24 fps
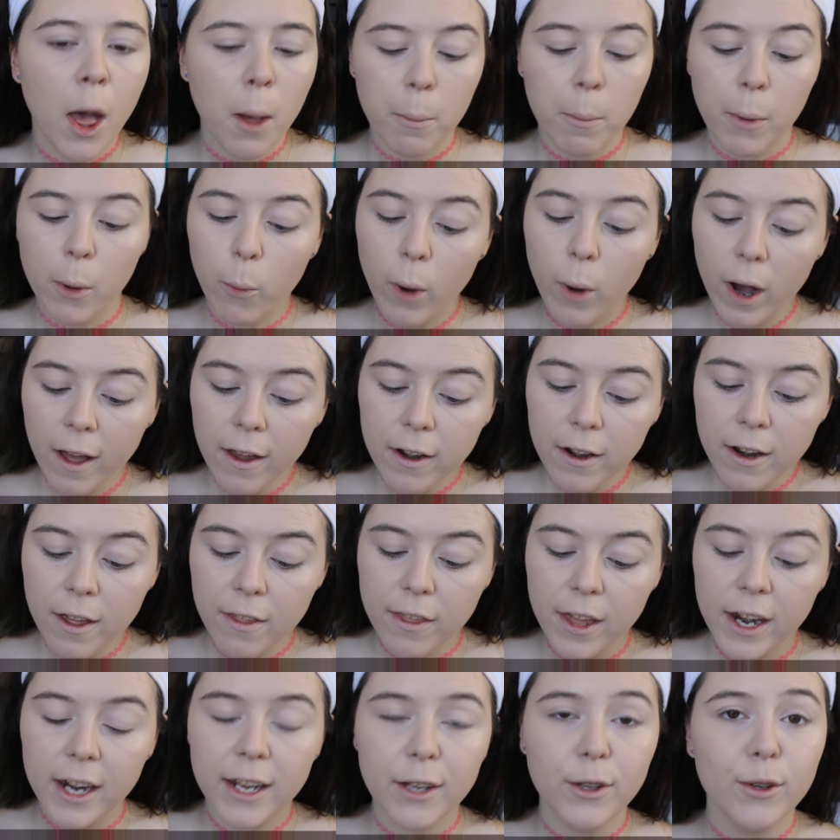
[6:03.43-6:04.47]
but one
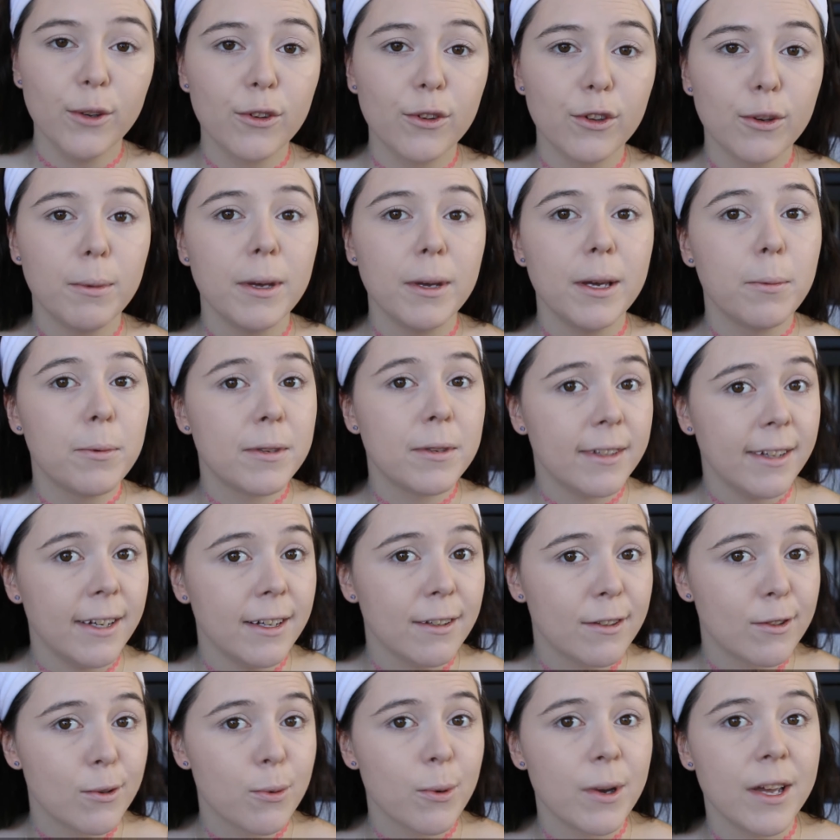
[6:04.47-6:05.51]
that I used to be
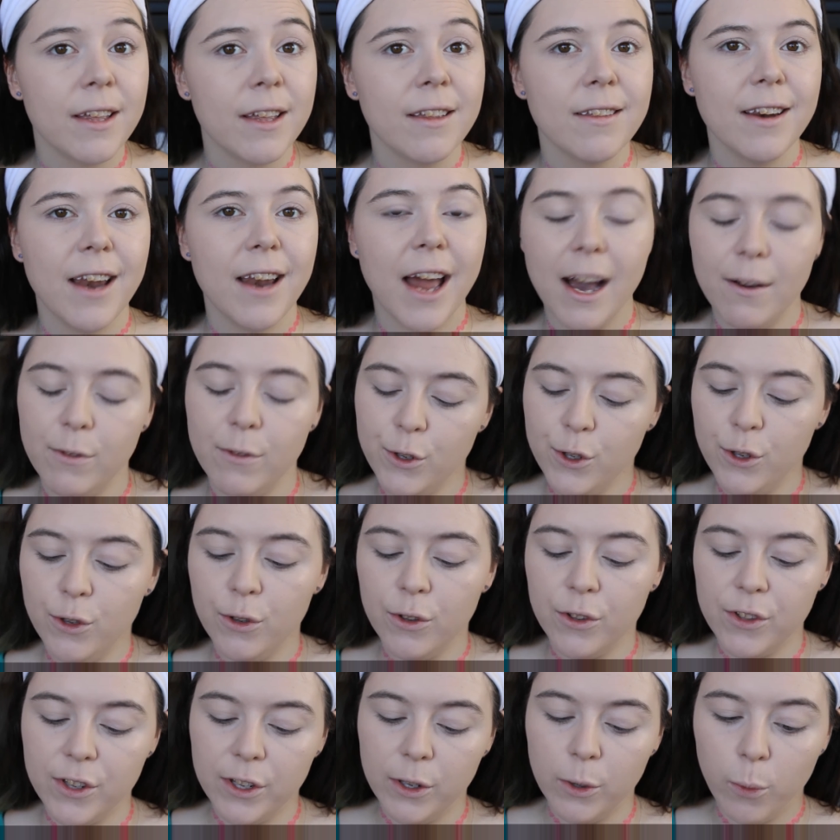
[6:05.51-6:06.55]
obsessed with and haven't
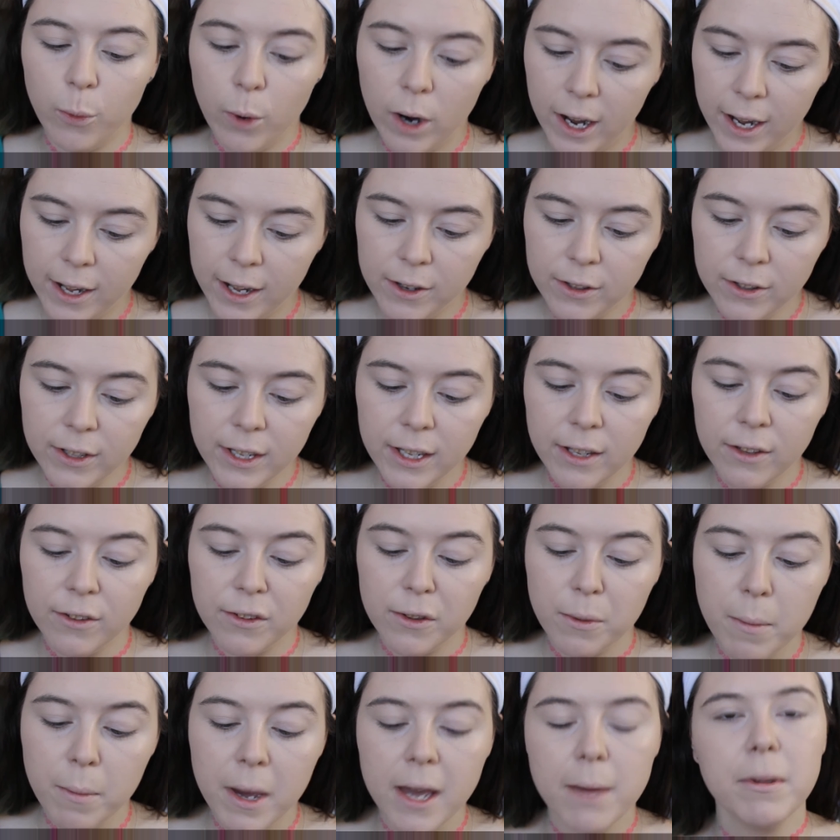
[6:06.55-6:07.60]
used in a while is
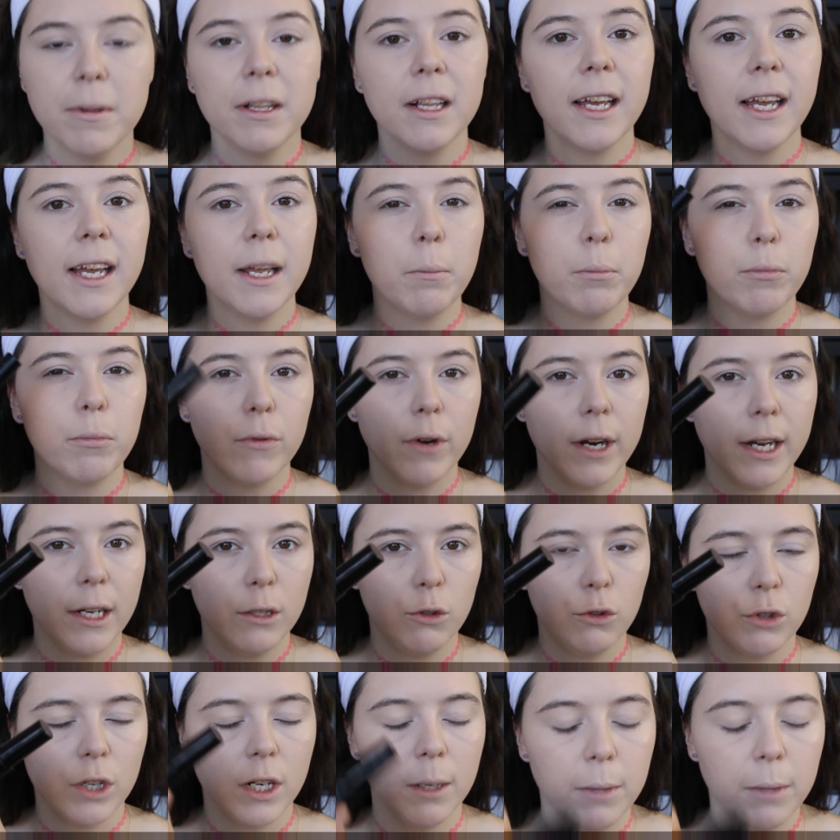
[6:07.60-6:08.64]
the Maybelline Brow
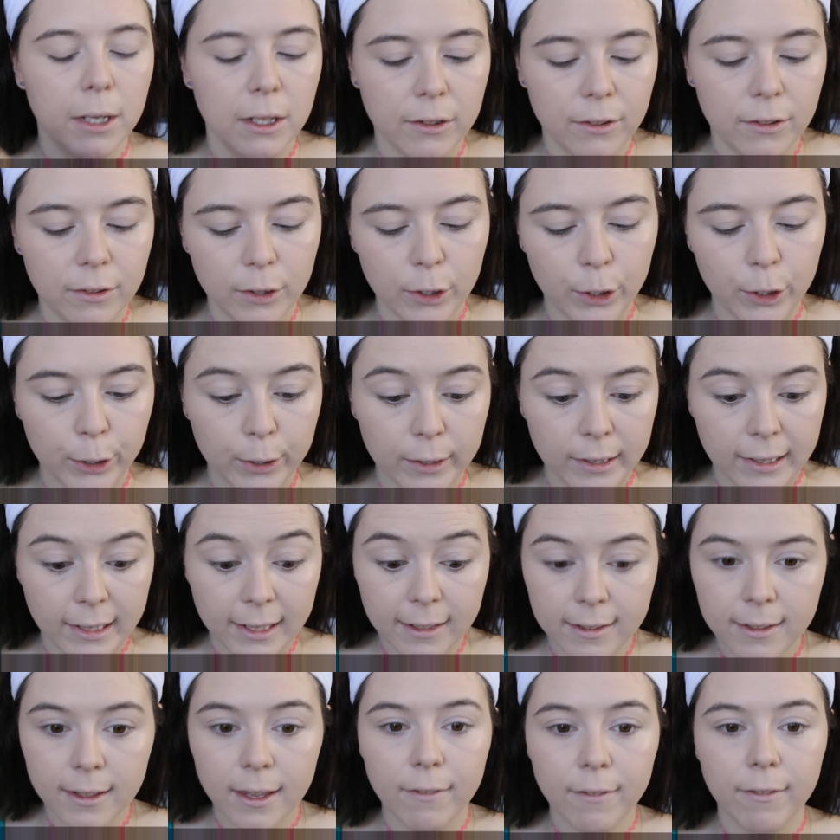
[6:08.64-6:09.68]
Drama, so
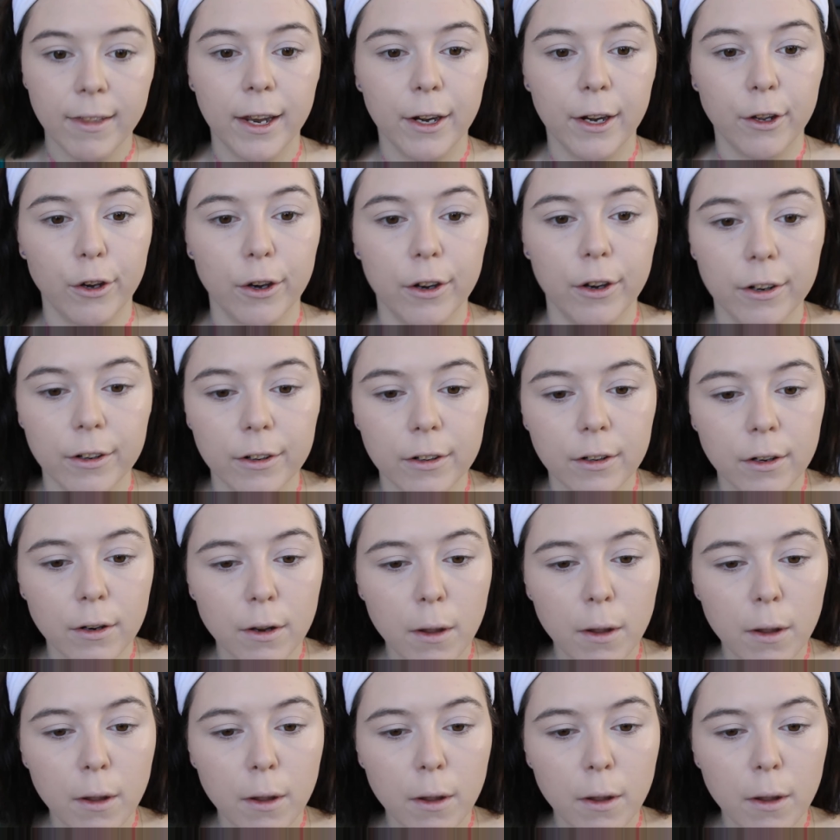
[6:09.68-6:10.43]
let's give that a go.